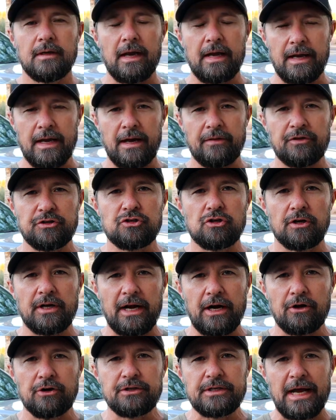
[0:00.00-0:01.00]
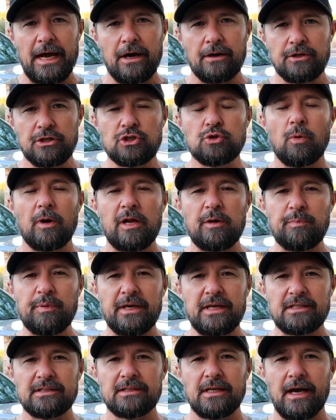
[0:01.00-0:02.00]
I got the truck aired down to 20
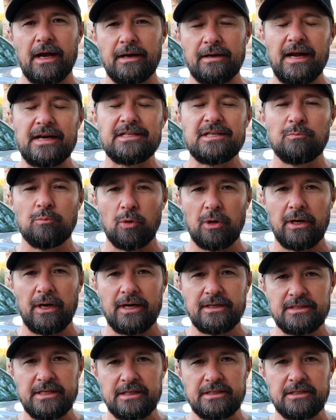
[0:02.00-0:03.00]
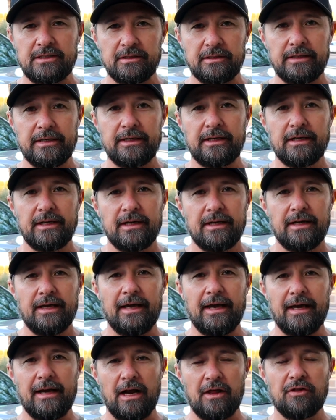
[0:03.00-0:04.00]
PSI, 19.9 technically,
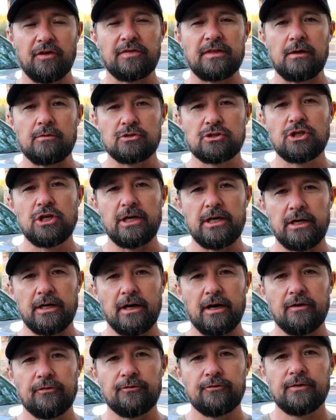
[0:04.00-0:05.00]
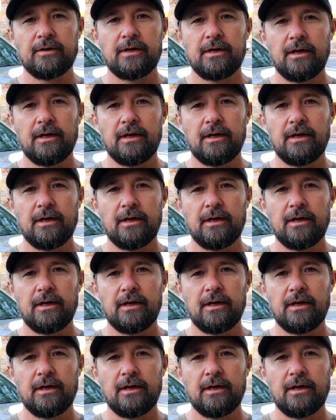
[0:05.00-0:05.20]
and I thought that was good enough.